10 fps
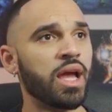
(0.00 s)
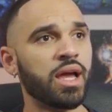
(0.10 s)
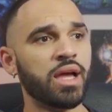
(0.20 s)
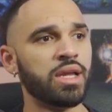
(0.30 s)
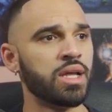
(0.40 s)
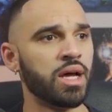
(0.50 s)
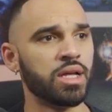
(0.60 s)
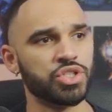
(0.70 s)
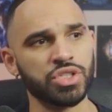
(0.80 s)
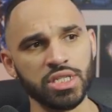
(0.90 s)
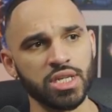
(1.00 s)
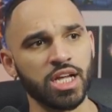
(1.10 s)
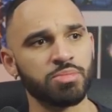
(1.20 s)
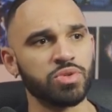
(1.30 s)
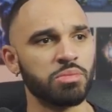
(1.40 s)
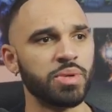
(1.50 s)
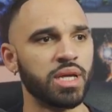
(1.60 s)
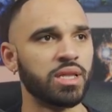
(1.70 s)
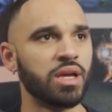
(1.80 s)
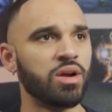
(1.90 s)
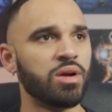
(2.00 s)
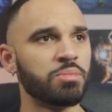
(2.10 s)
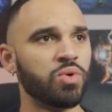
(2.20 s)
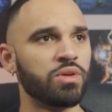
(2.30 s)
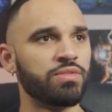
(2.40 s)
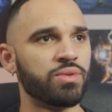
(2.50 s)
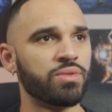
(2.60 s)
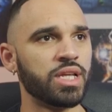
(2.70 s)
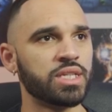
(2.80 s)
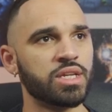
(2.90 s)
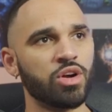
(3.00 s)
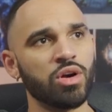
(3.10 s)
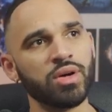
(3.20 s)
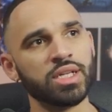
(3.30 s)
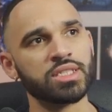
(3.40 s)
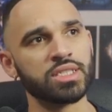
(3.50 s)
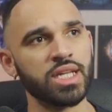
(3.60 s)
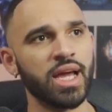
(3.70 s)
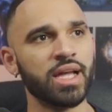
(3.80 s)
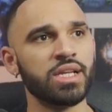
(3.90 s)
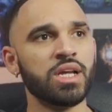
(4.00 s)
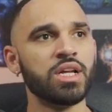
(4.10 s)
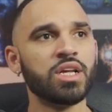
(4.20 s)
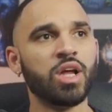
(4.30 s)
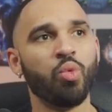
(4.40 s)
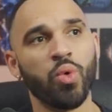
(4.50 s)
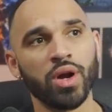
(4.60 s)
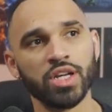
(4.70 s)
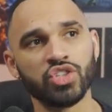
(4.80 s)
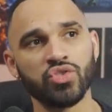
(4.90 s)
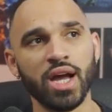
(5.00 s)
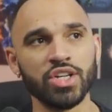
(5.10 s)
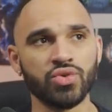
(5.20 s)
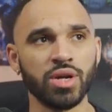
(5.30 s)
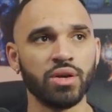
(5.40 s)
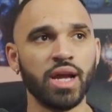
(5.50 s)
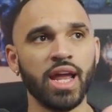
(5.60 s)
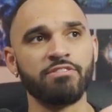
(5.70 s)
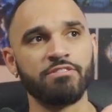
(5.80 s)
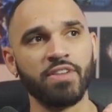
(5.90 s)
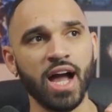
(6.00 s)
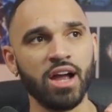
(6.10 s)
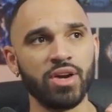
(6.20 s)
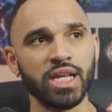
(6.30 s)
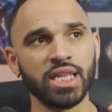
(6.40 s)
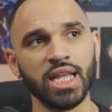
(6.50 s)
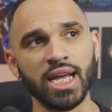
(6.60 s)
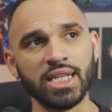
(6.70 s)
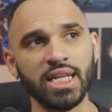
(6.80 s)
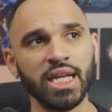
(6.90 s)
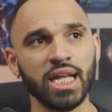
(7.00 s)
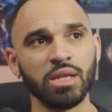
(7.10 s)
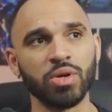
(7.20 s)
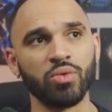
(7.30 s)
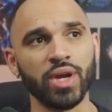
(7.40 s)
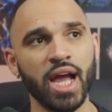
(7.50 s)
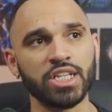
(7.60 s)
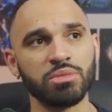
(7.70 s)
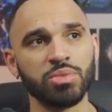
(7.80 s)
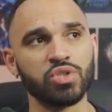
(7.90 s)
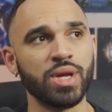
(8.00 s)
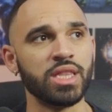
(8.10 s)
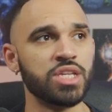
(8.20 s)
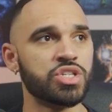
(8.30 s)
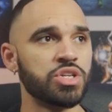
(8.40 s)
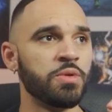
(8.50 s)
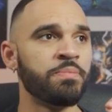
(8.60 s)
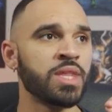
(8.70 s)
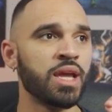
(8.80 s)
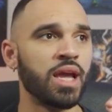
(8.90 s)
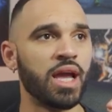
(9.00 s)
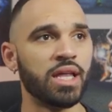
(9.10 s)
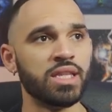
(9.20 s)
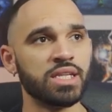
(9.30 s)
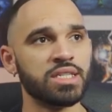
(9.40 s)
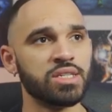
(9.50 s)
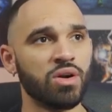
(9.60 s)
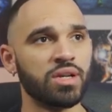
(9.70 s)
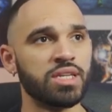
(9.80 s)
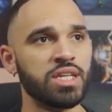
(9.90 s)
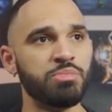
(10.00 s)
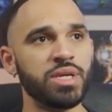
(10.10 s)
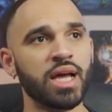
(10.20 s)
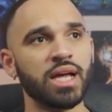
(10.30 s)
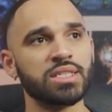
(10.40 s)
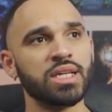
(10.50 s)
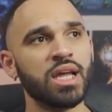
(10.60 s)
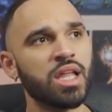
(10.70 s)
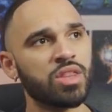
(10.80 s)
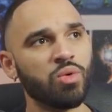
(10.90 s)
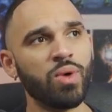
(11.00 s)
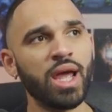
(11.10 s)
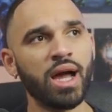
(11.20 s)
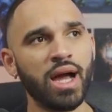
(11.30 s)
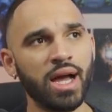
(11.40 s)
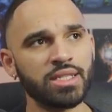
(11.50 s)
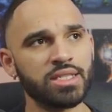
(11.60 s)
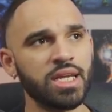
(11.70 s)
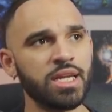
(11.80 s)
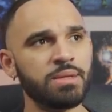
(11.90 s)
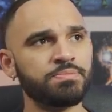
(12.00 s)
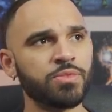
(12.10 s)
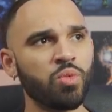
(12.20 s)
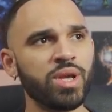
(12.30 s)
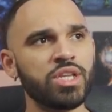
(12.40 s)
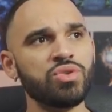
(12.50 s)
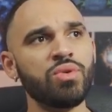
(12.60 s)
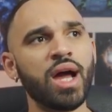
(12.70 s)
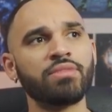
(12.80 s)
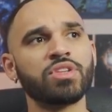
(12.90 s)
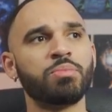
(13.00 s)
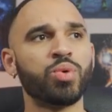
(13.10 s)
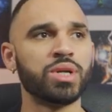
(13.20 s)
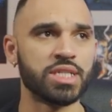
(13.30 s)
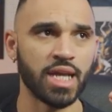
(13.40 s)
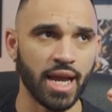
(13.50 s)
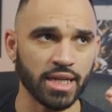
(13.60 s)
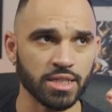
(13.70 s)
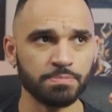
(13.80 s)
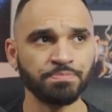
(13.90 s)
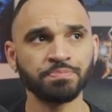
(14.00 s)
and she's not supposed to be in there. I'm going for this girl instead. We're going to try and trigger a fire and lightning elemental reaction between these 2. And this is our DPS. The way I see it, we do have to protect